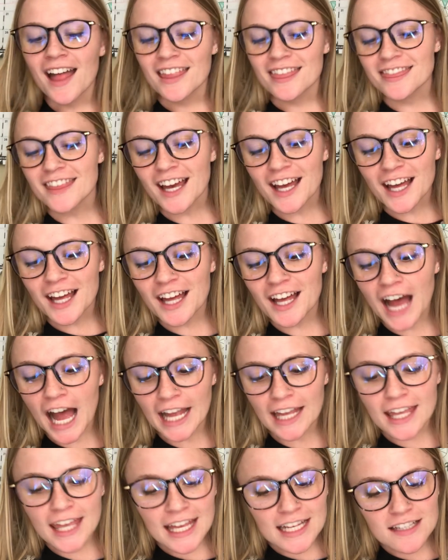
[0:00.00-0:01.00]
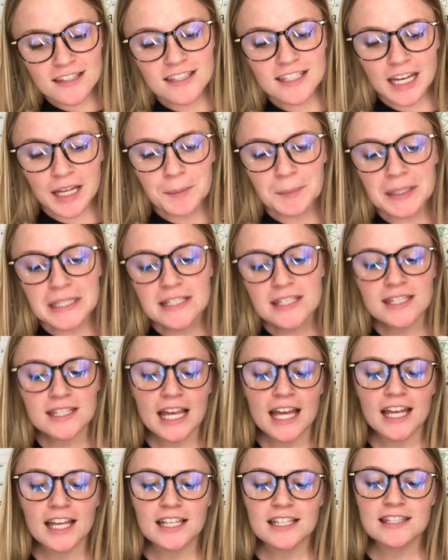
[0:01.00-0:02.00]
The I can statement
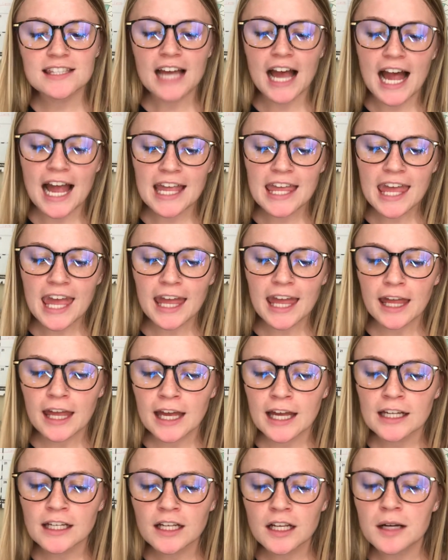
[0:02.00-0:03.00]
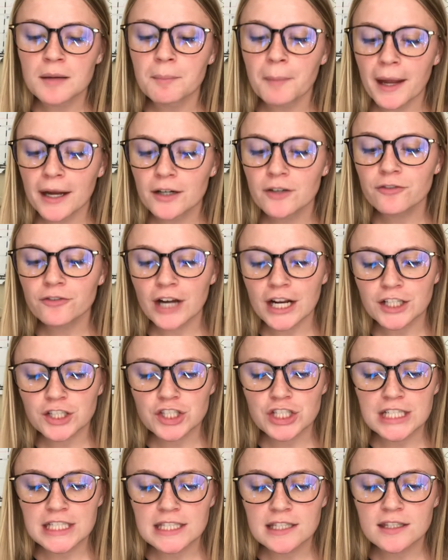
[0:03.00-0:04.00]
says I can compare
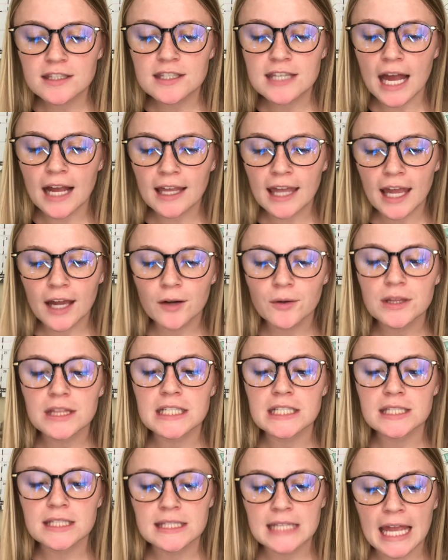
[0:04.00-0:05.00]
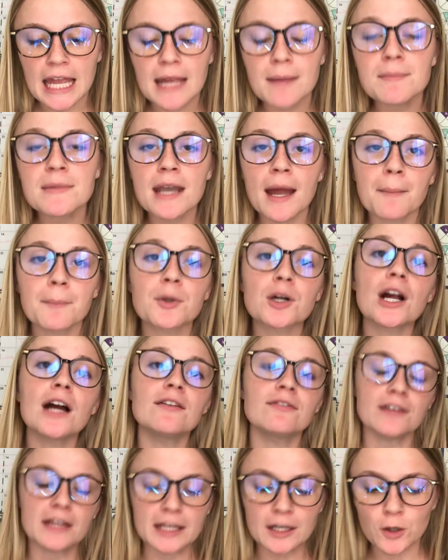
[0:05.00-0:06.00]
fractions that count the same number
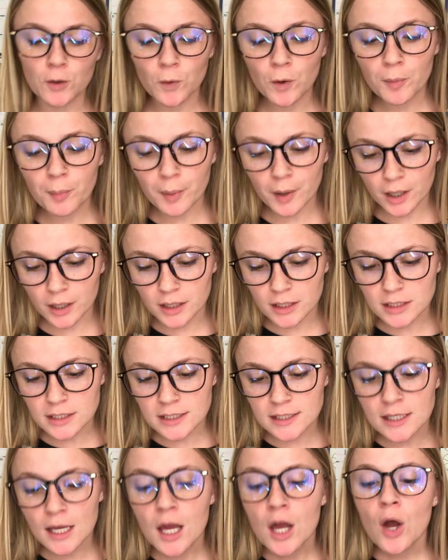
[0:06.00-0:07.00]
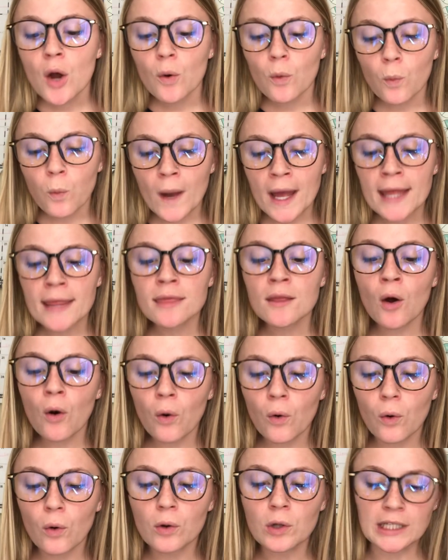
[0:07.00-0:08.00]
of equal parts when the
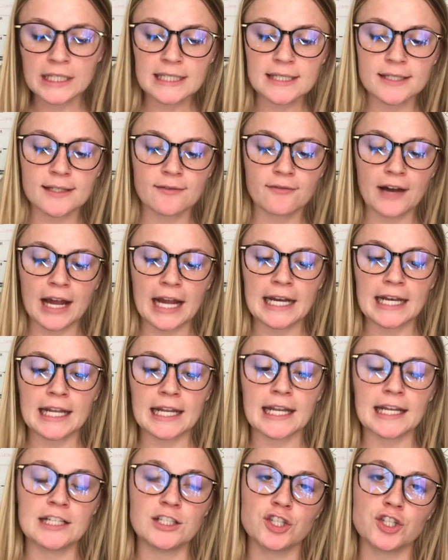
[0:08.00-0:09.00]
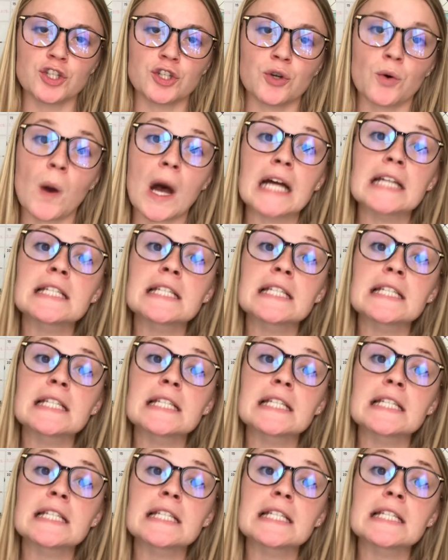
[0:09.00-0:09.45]
whole is divided into a